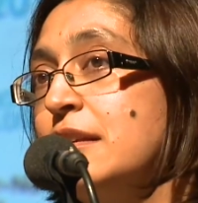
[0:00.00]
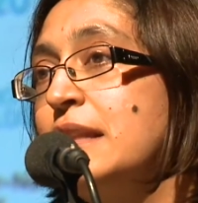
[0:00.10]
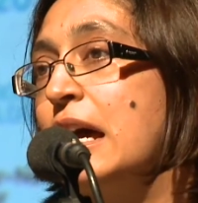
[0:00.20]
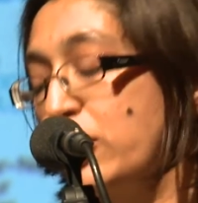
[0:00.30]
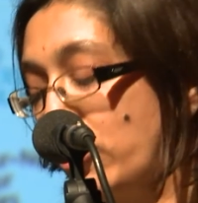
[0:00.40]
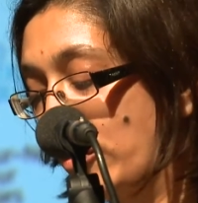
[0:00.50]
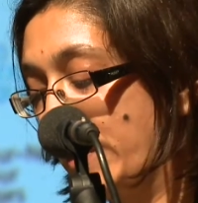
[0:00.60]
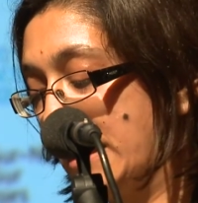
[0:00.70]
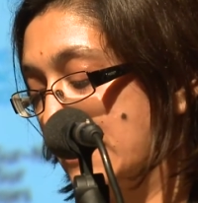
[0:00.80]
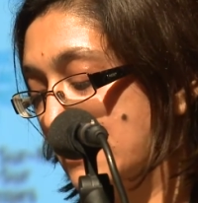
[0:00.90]
that
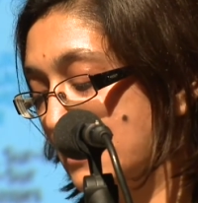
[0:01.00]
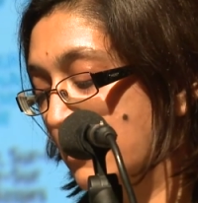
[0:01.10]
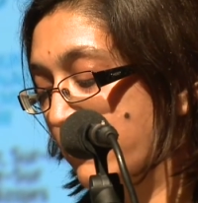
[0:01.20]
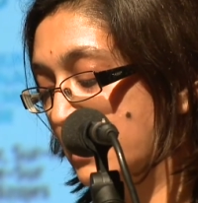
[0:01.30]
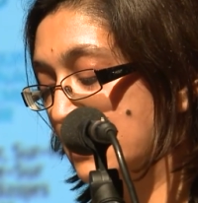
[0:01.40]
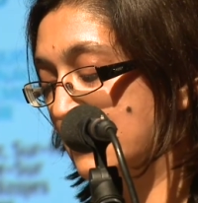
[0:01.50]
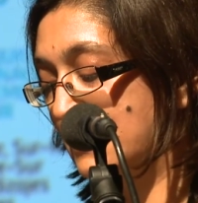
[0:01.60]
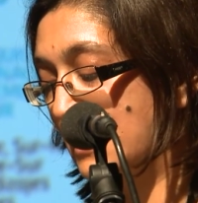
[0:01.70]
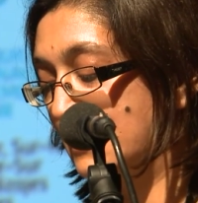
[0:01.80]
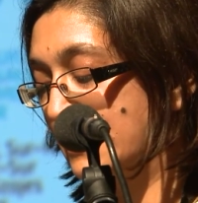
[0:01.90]
European
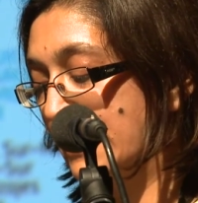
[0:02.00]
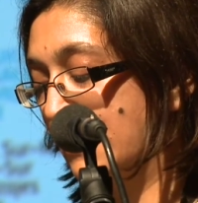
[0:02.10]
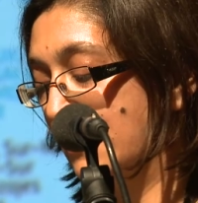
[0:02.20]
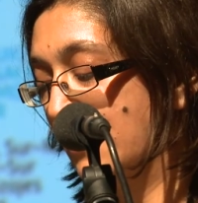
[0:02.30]
self-understanding,